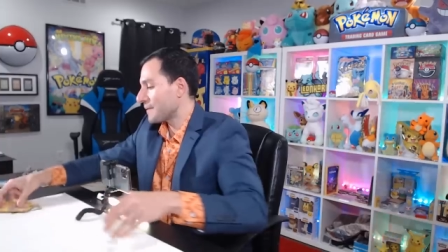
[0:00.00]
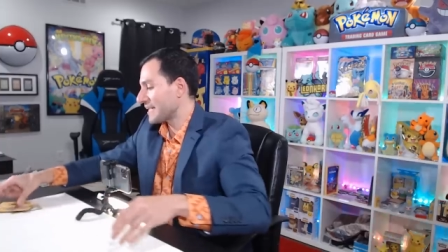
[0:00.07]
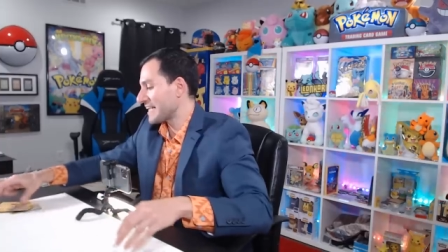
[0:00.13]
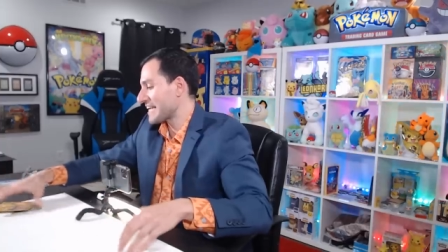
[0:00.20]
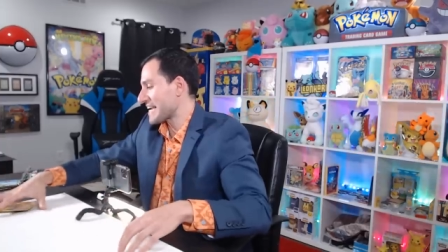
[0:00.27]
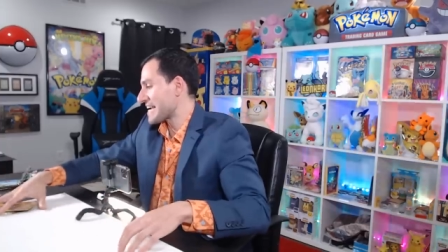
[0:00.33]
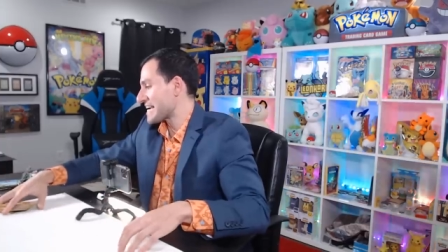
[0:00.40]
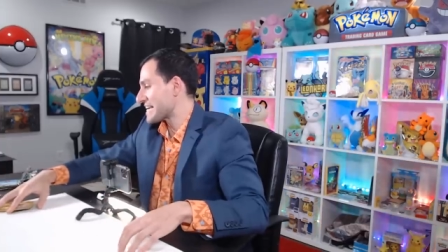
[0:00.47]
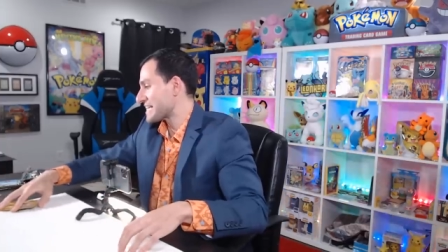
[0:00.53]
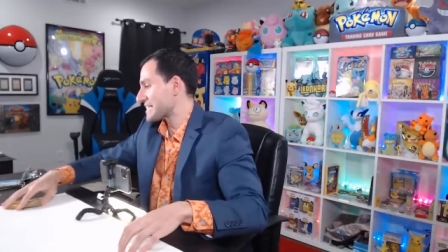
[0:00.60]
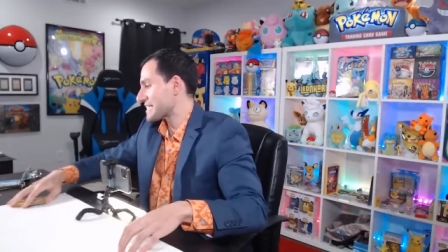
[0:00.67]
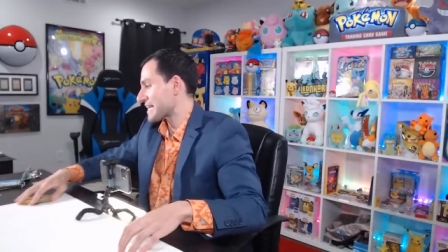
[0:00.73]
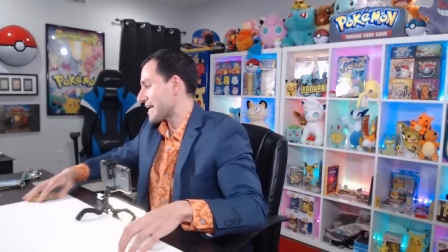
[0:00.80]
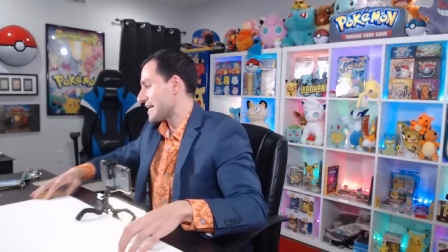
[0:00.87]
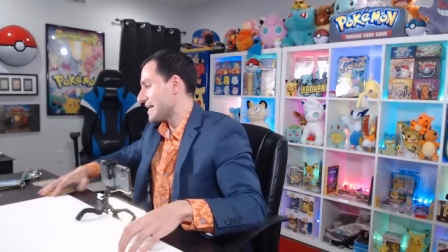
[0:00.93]
but it
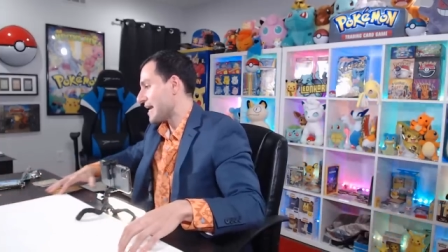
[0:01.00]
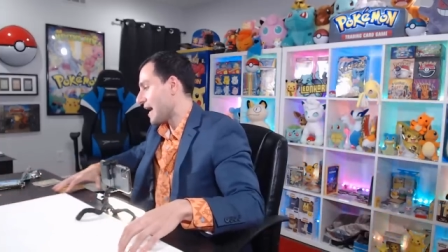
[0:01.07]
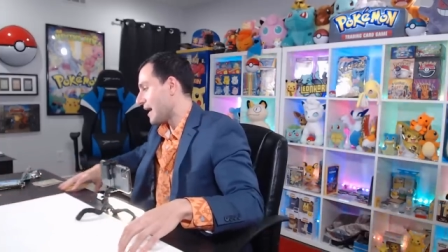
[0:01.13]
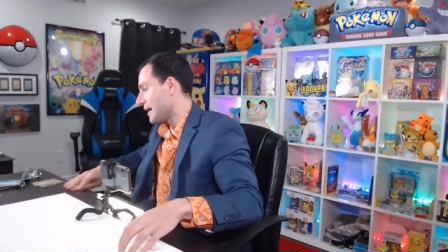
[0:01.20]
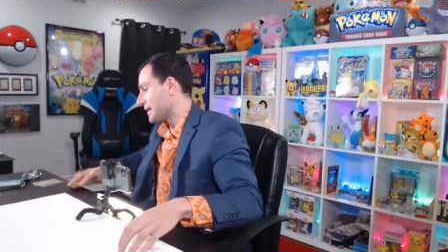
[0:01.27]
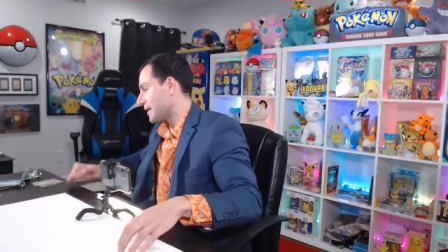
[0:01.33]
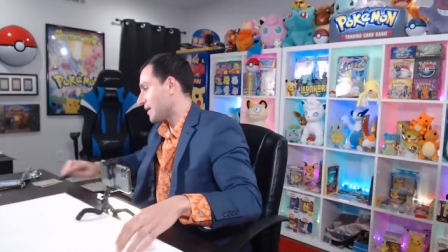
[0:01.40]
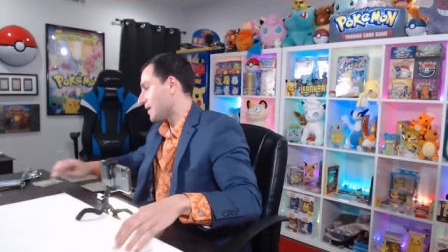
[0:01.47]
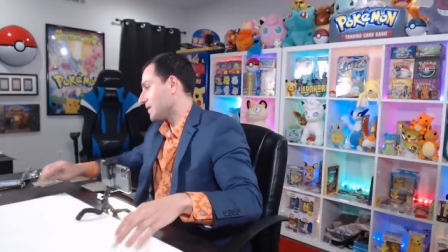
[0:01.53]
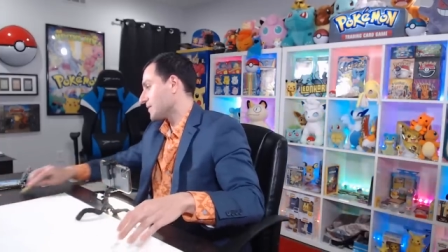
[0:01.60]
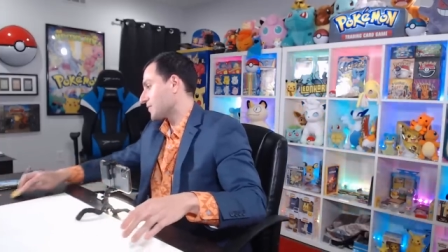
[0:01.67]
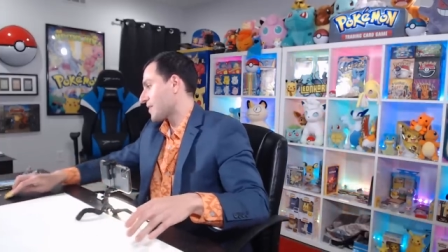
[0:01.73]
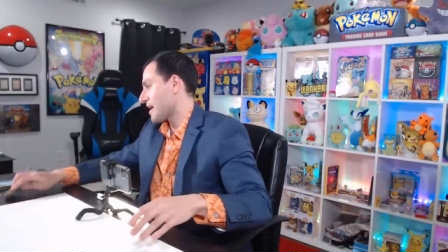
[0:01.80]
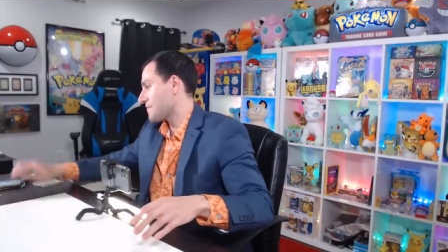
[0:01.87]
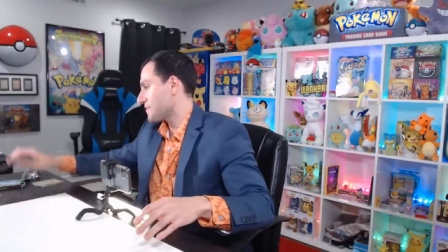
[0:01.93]
is
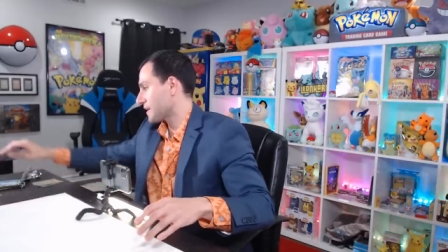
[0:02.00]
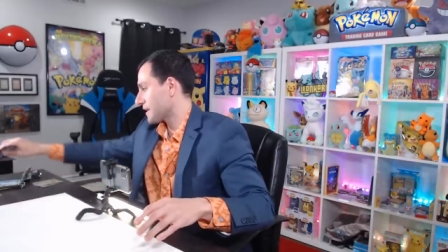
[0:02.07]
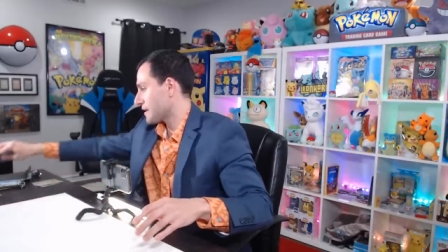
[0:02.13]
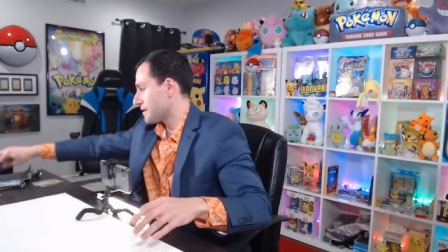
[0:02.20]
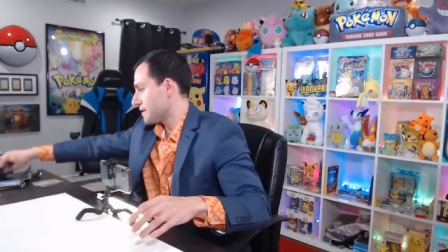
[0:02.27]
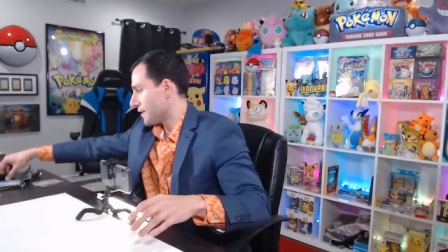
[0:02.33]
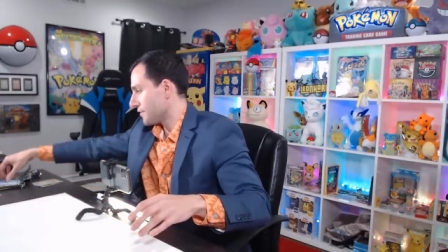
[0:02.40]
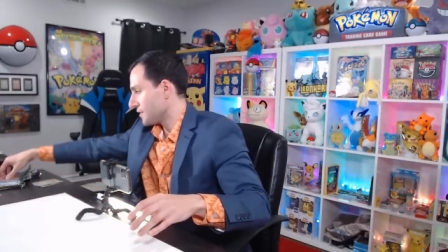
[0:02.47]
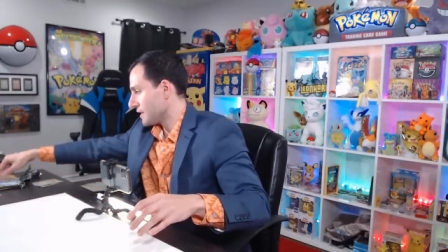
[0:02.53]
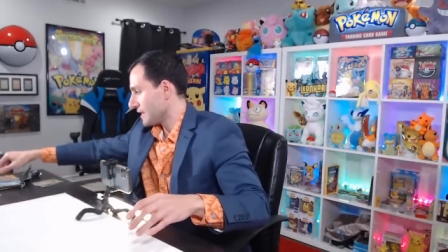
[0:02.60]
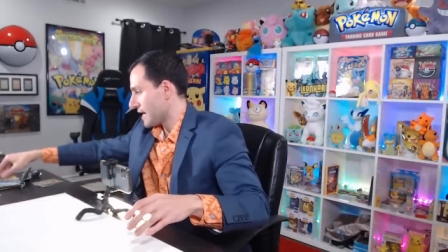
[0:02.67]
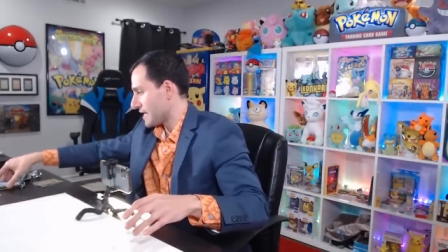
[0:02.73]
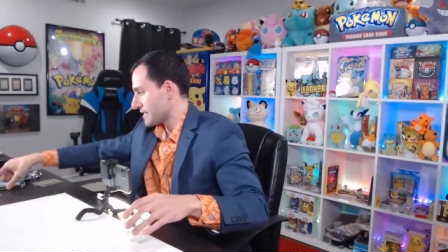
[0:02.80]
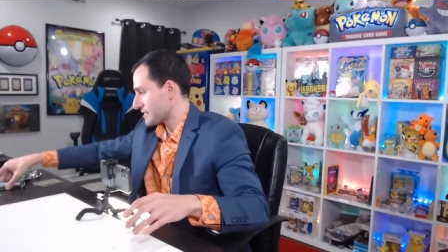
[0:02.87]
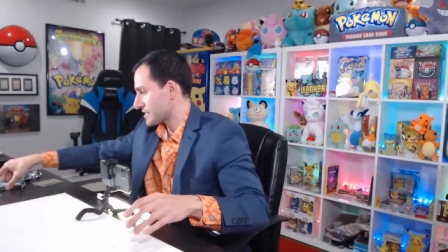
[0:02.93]
non-holographic
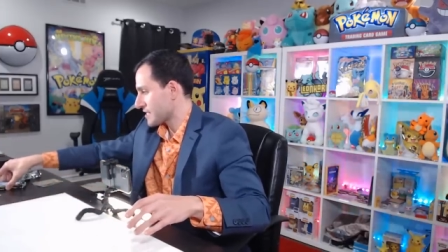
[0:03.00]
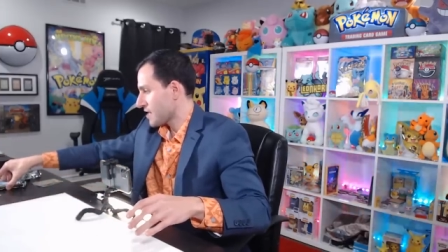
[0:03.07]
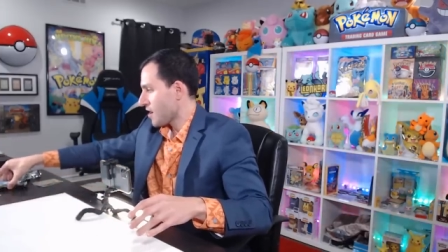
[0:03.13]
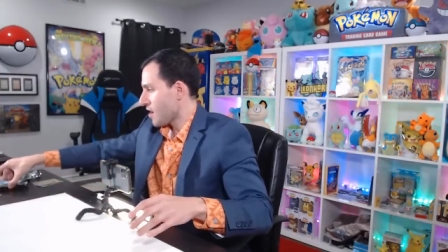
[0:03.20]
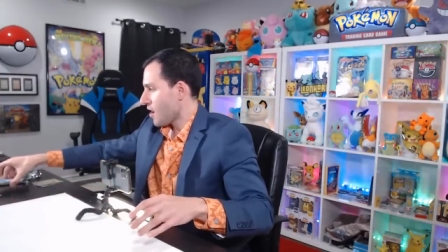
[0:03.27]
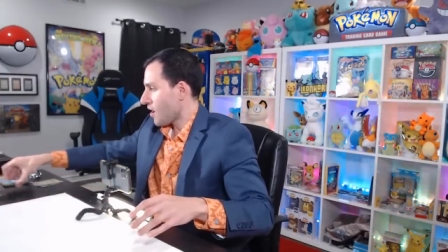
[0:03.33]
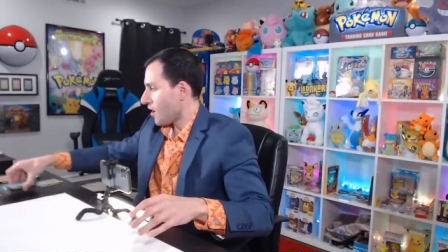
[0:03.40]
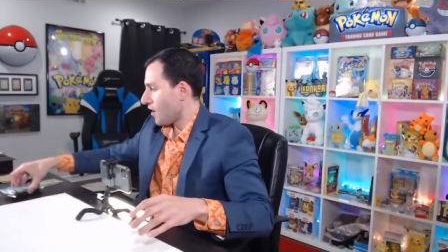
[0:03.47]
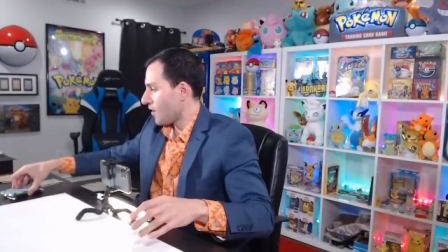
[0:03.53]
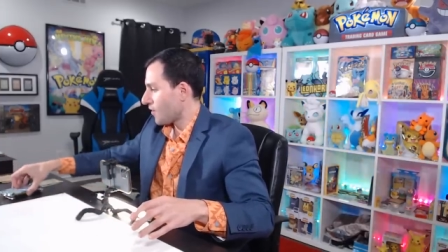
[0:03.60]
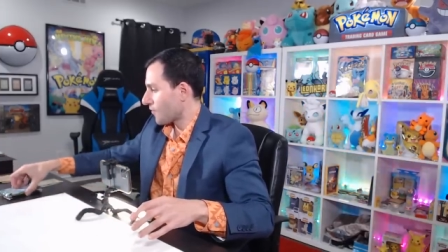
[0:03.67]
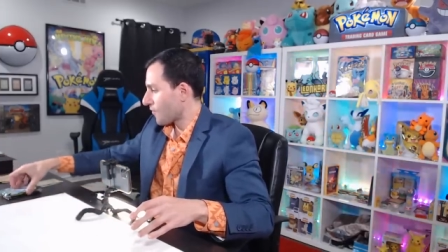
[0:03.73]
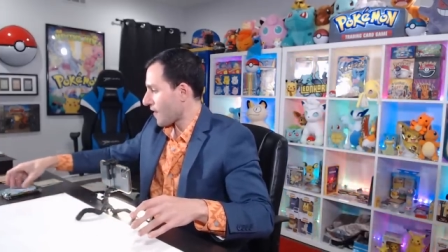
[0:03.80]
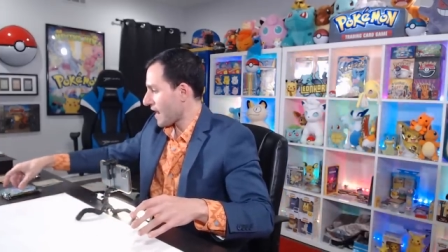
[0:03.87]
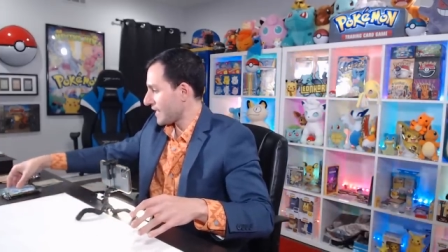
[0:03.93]
nonetheless.
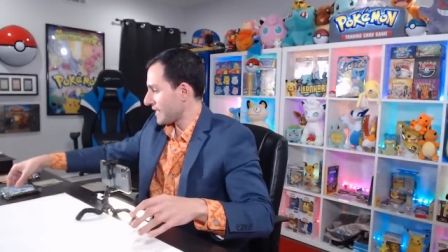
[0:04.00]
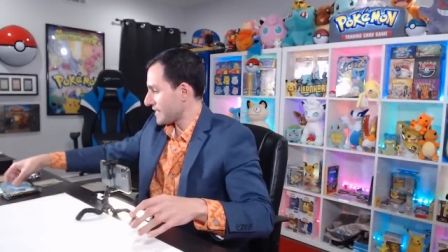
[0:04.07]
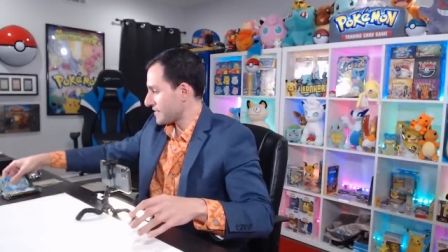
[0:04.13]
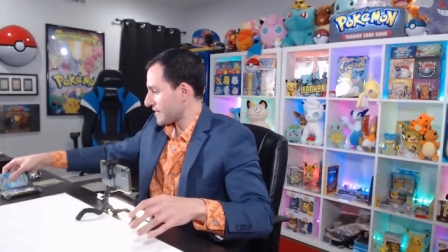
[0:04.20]
Alrighty